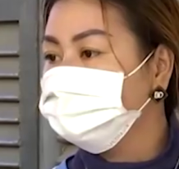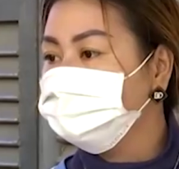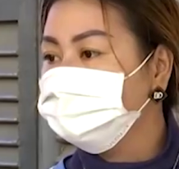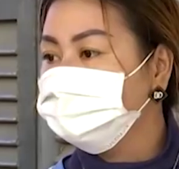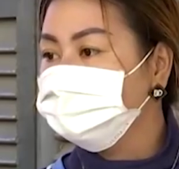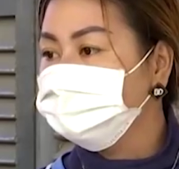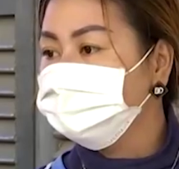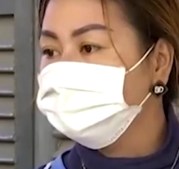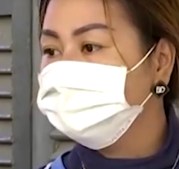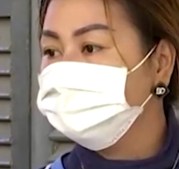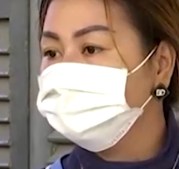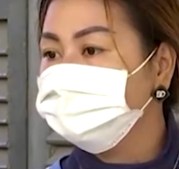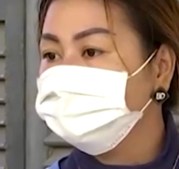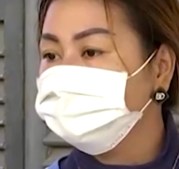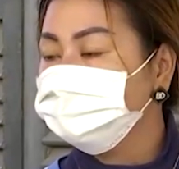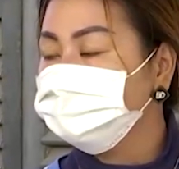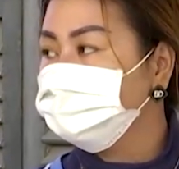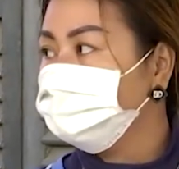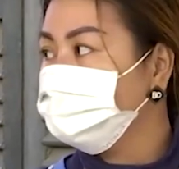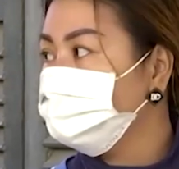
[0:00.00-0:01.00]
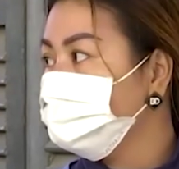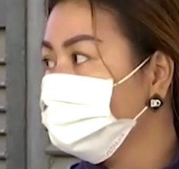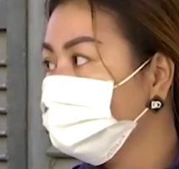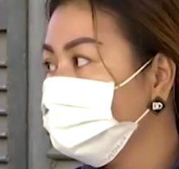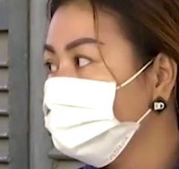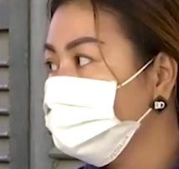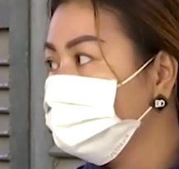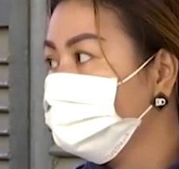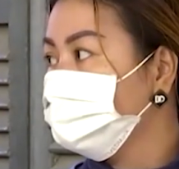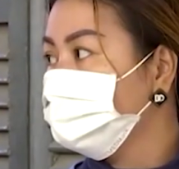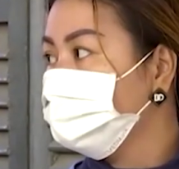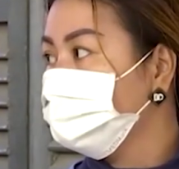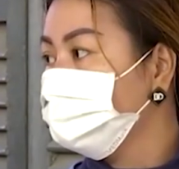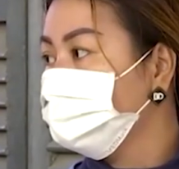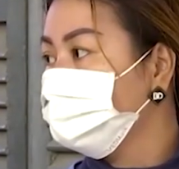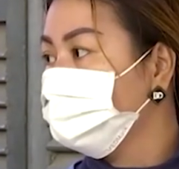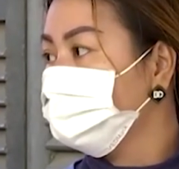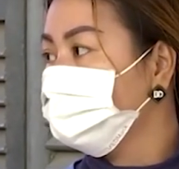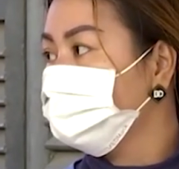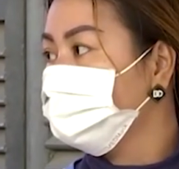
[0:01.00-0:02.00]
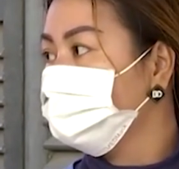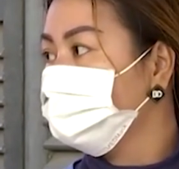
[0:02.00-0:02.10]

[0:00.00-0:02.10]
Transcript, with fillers: to teary-eyed or wailing children.